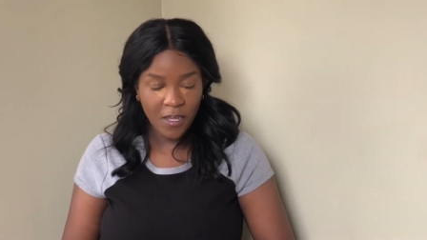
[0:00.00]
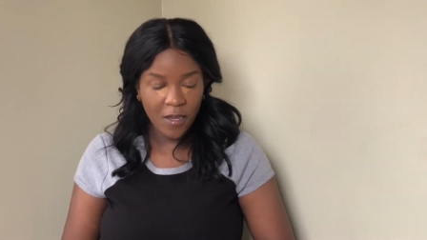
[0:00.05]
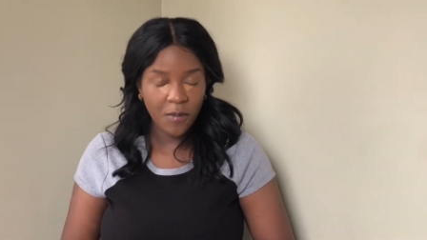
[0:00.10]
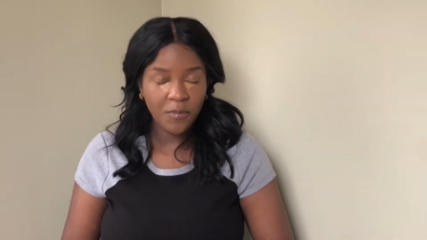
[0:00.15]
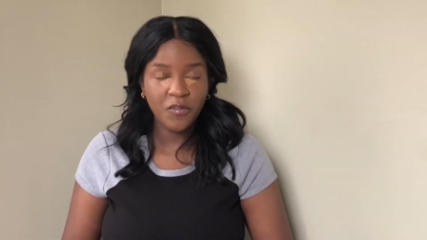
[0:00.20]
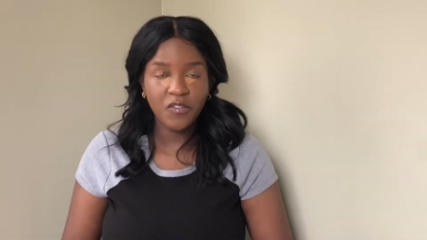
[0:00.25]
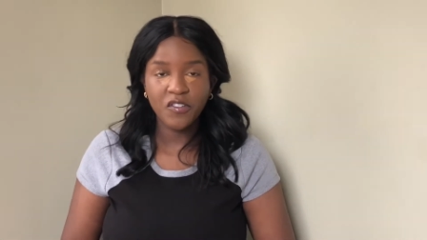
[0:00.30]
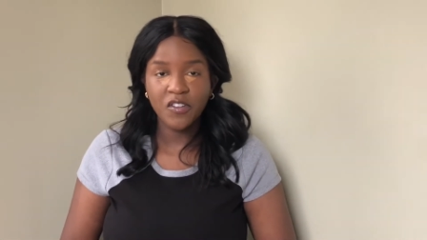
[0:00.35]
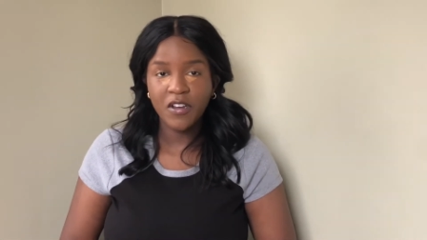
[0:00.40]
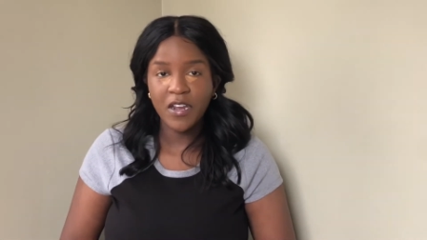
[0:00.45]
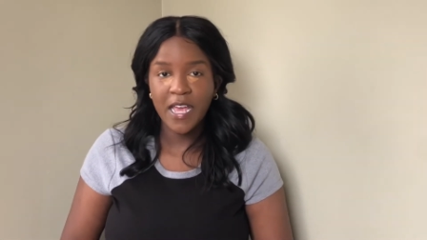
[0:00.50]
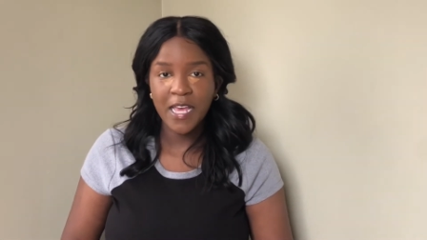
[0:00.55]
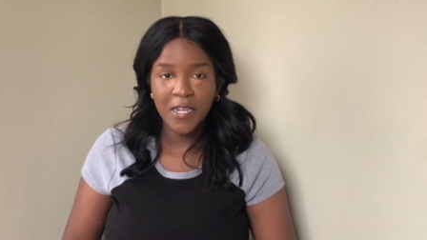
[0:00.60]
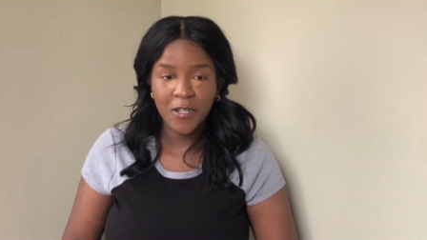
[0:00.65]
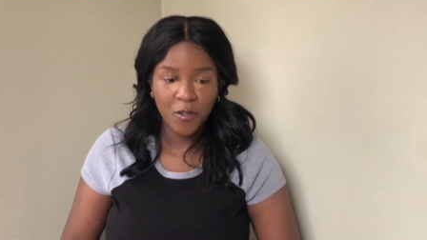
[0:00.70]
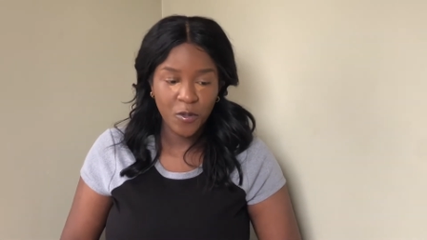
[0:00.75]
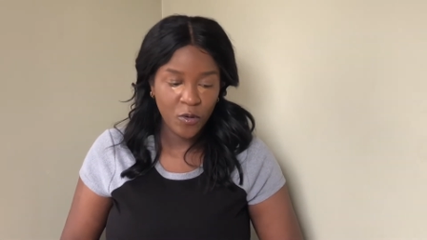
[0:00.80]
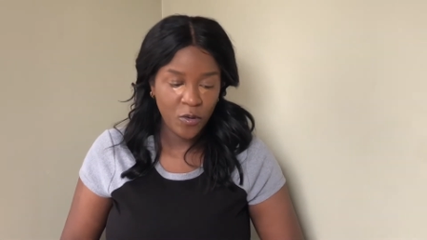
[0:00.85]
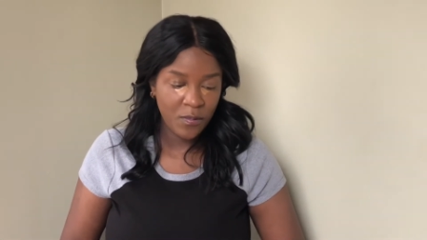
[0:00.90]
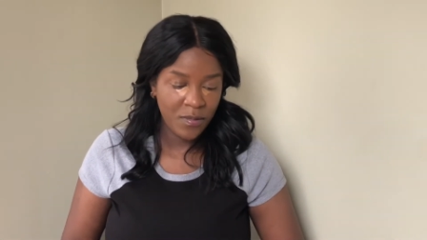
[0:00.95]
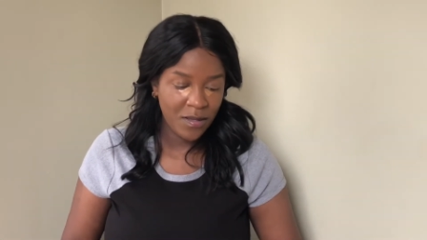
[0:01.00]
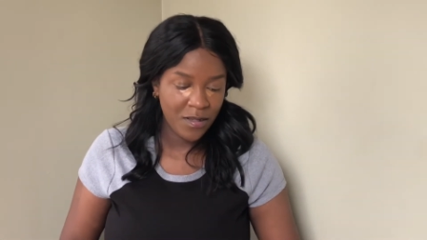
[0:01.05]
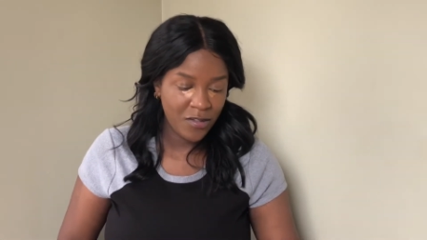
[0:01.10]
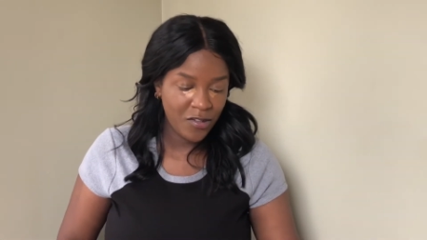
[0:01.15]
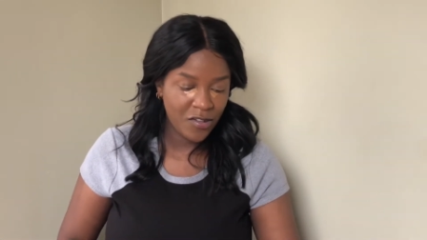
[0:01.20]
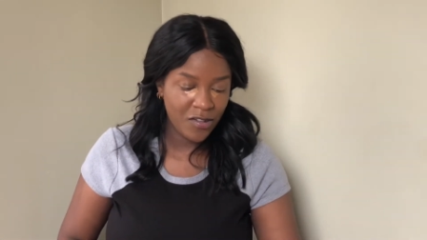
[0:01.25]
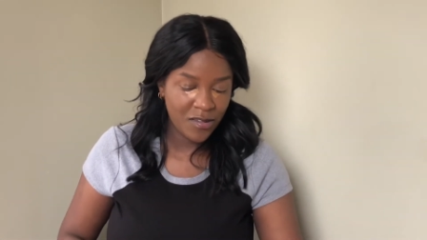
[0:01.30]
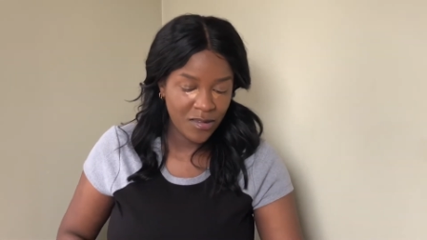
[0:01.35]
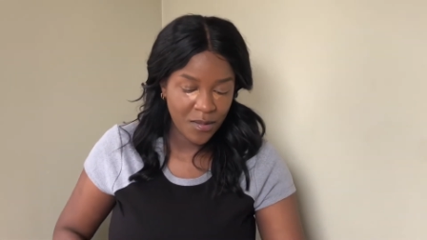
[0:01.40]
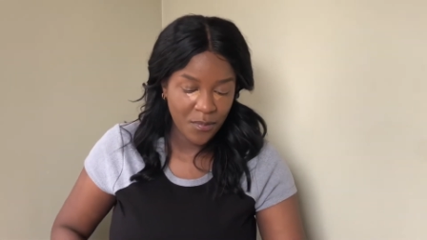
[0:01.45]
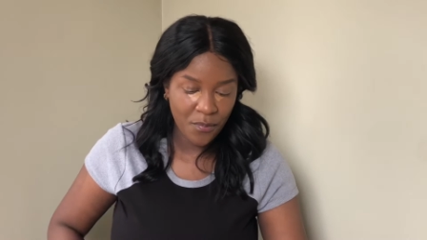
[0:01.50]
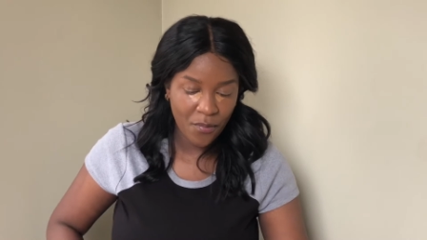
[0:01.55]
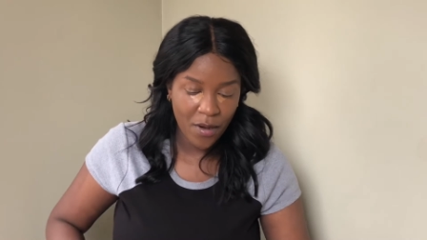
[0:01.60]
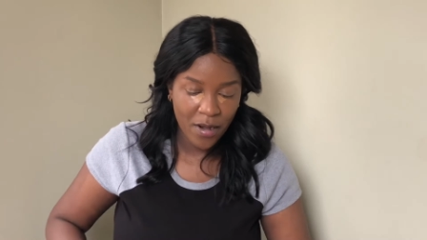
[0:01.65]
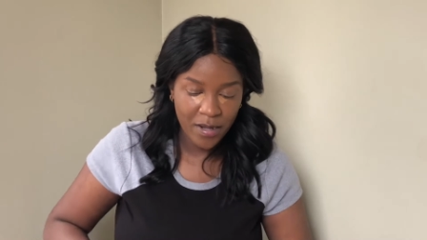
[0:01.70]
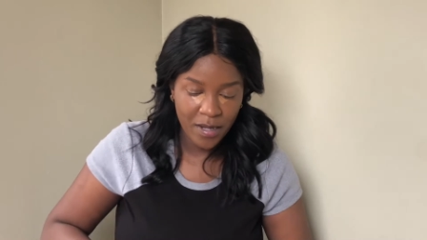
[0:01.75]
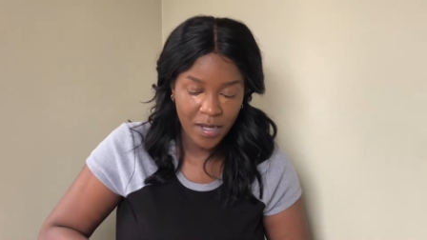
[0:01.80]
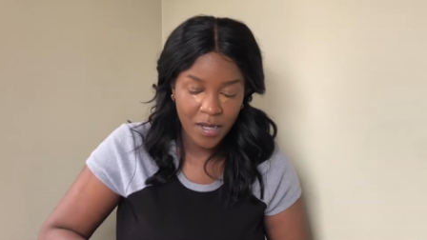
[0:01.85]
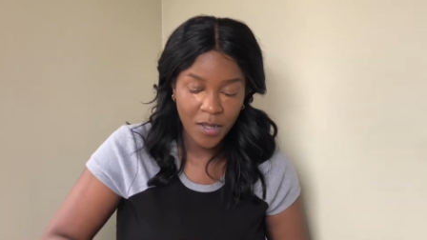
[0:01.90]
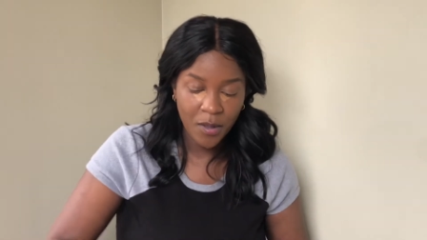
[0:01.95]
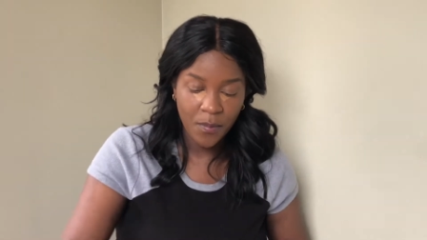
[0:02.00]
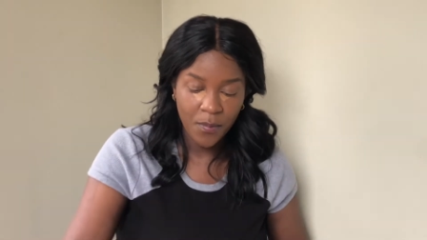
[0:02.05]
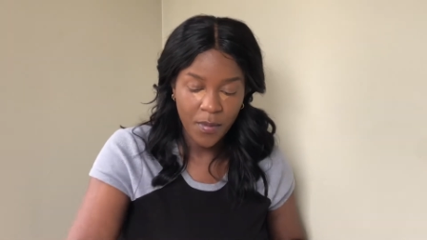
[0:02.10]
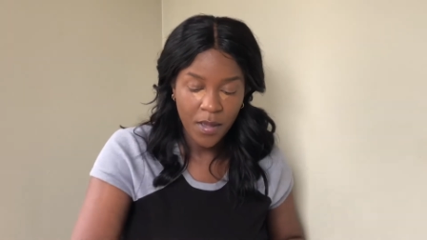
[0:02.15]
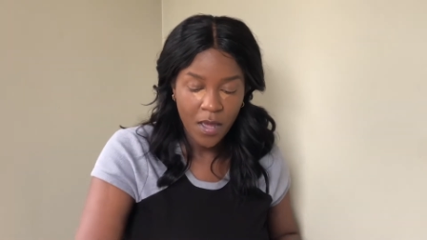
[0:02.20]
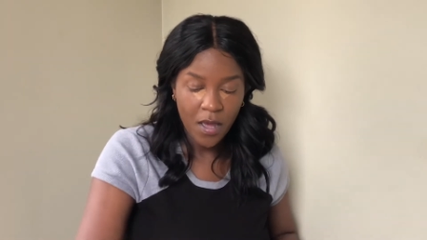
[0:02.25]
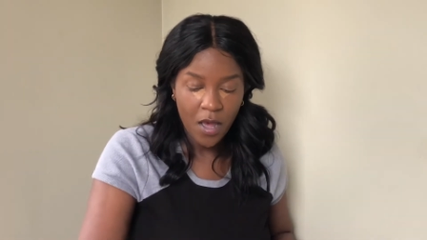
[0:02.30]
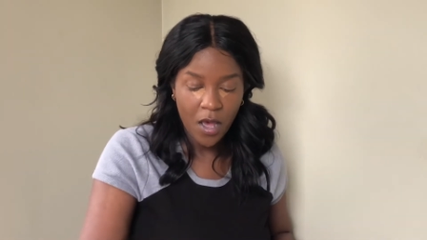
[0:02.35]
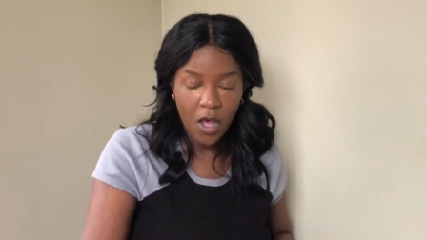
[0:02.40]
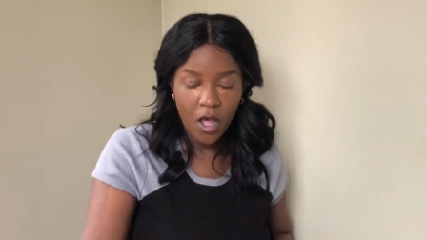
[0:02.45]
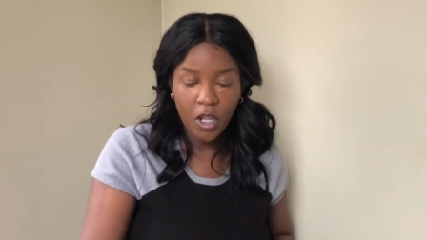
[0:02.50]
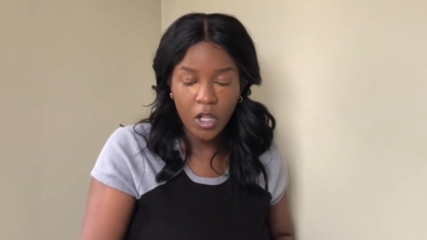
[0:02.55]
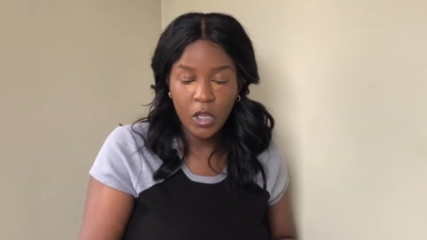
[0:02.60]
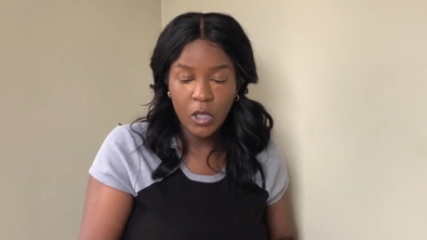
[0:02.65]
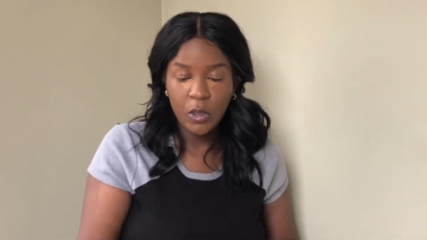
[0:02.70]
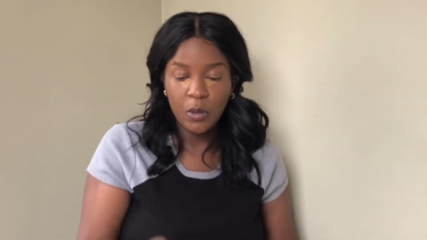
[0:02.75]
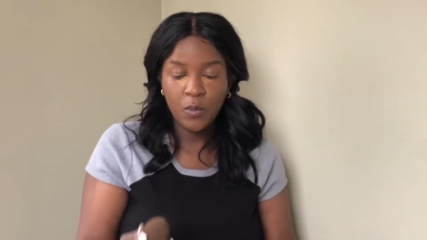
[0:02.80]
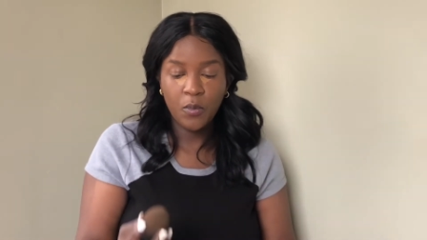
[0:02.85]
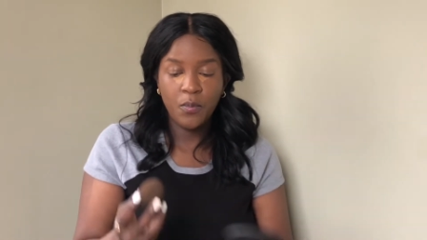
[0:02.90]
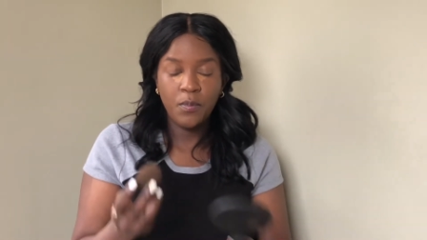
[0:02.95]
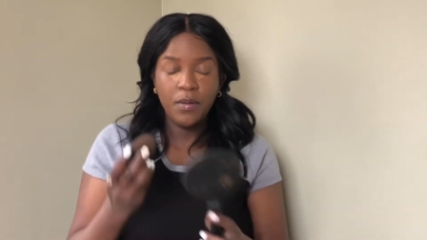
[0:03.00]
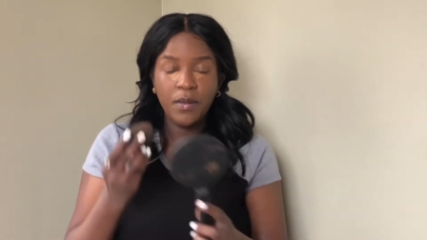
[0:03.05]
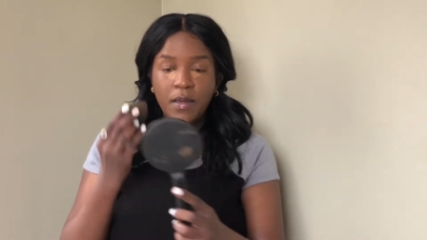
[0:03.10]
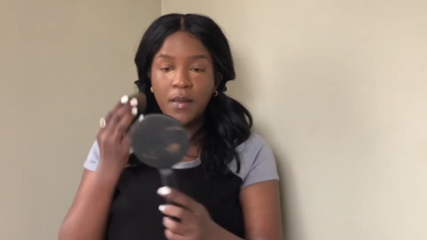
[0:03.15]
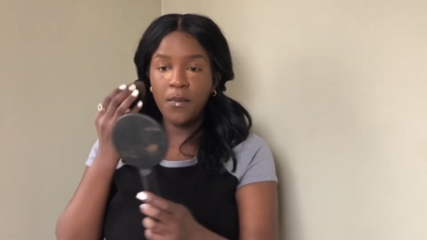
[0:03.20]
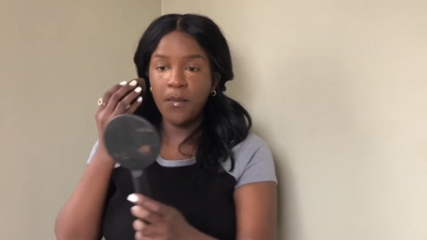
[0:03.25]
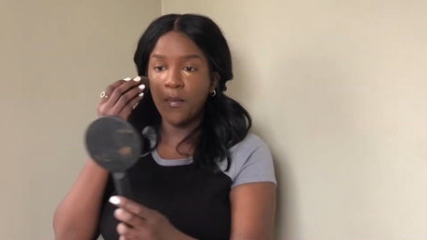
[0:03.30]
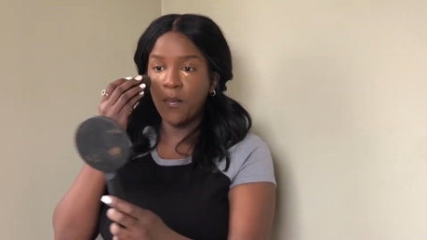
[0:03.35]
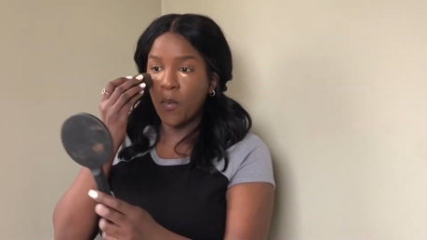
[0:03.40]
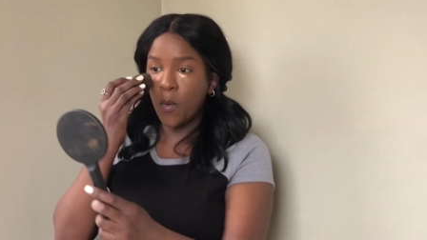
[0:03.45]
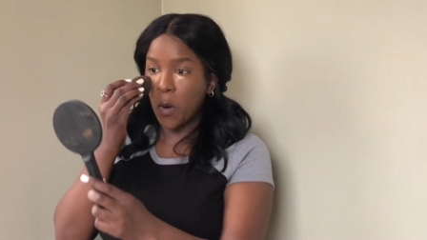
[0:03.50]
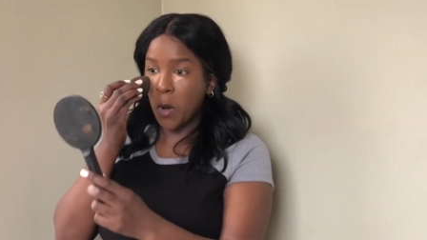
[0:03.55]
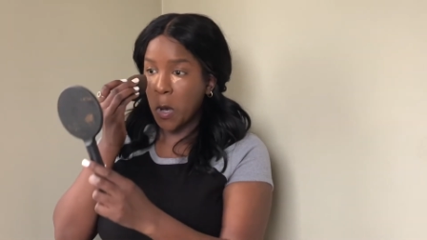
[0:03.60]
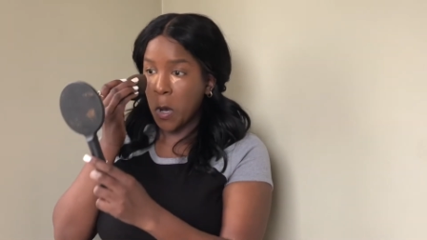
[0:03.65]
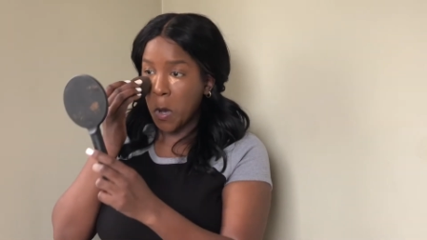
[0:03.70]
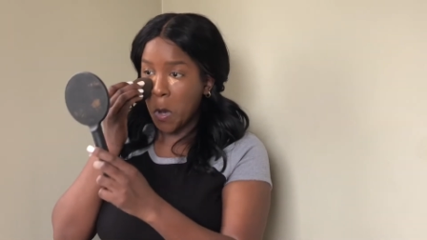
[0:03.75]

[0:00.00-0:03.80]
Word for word: I'm just gonna add a little bit just to brighten it up a little bit more.